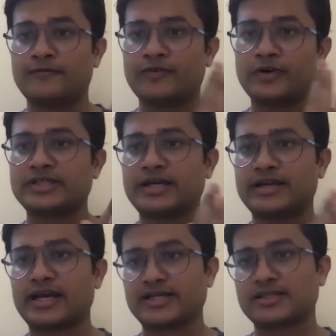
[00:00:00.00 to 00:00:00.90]
first
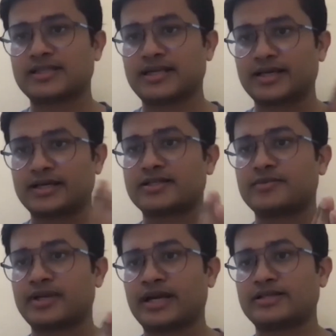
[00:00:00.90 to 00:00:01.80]
interactions that the
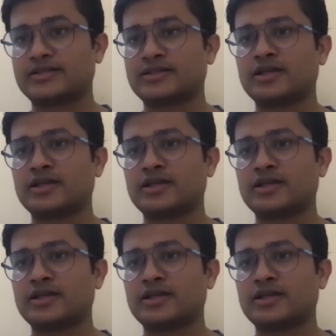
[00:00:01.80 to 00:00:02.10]
customer has.